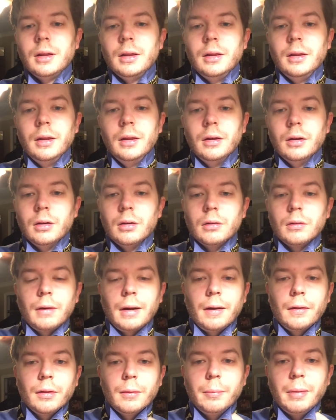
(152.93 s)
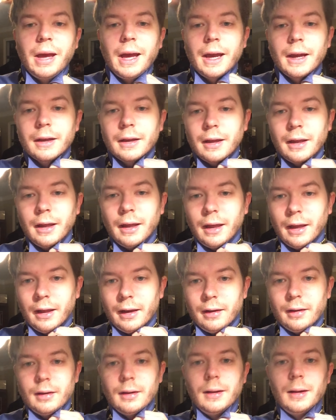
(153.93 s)
then around the back
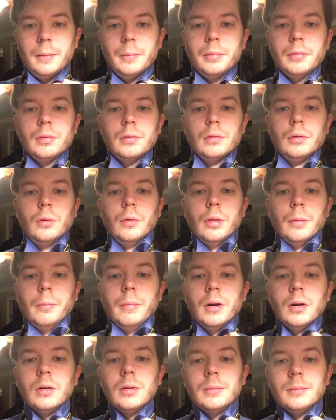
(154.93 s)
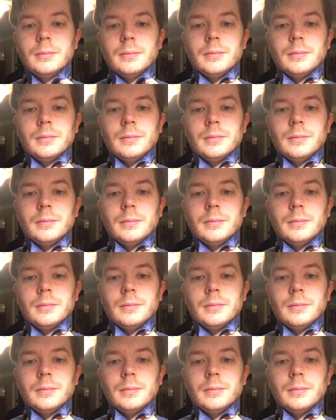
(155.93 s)
and up through the middle.